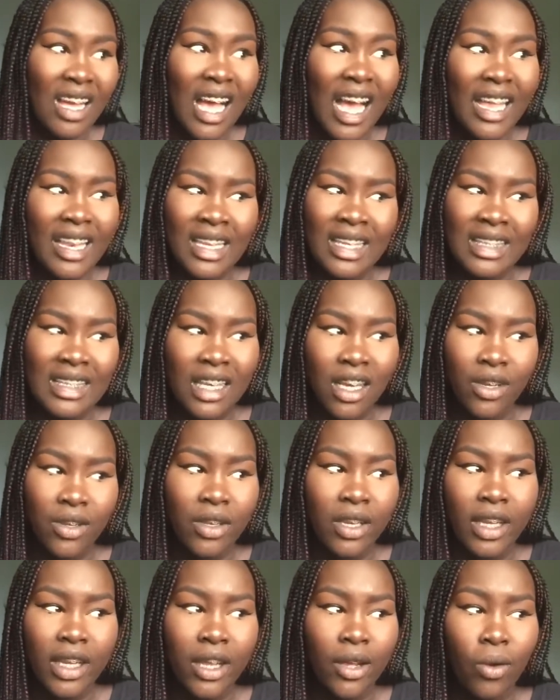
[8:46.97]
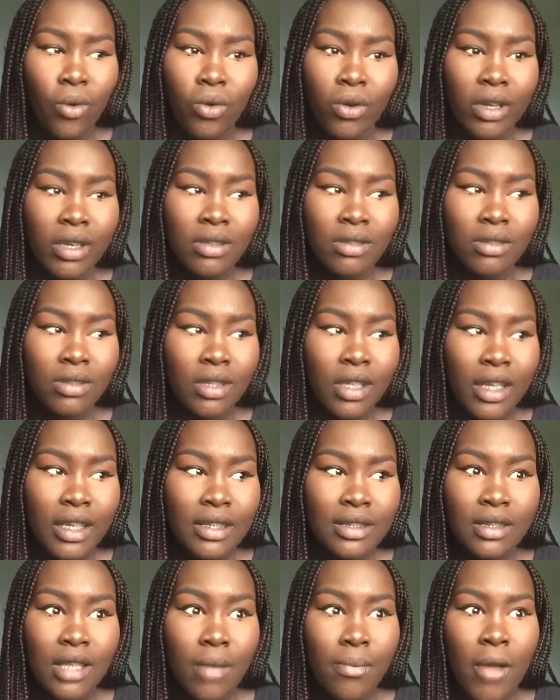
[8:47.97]
I didn't tell you to get horny. Like,
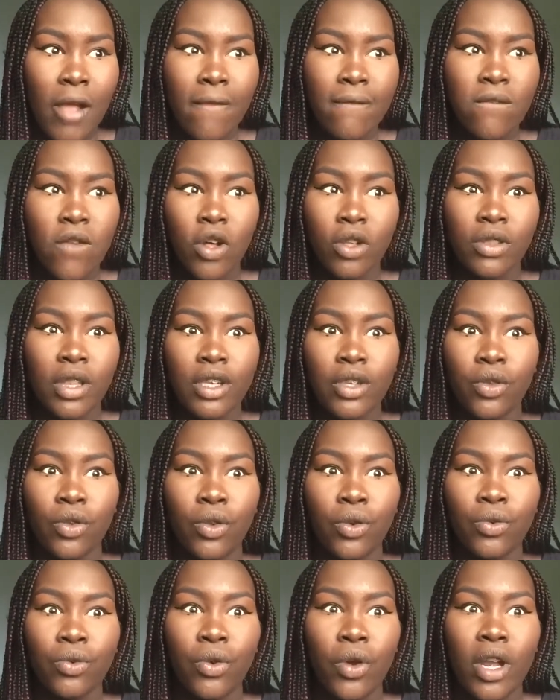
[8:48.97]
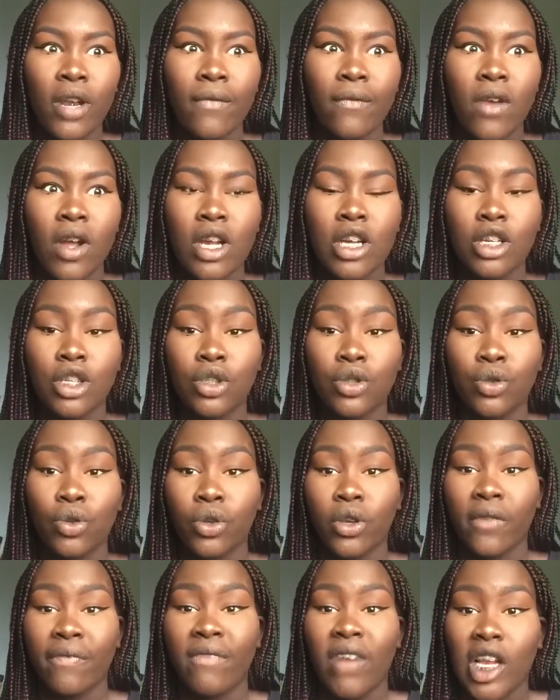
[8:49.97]
it's not my fault that you don't know how to fucking
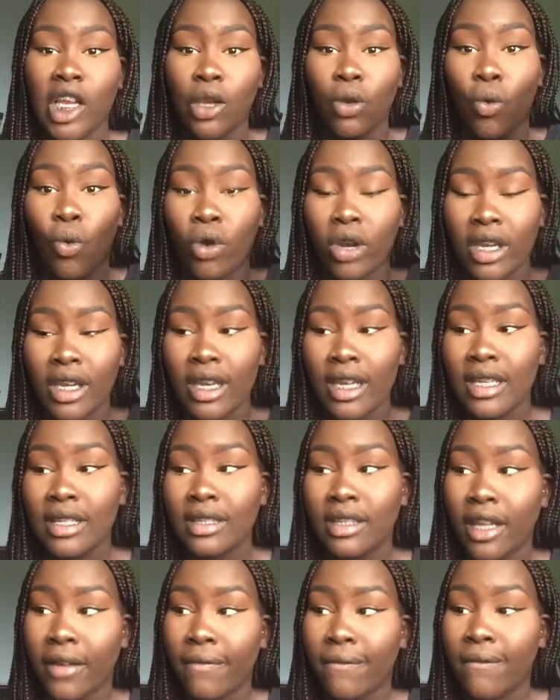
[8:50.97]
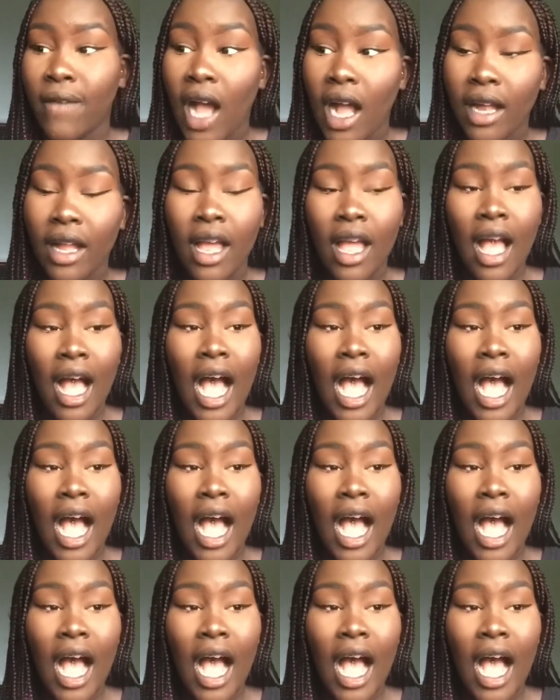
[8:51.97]
control your fucking horniness. Like, fuck.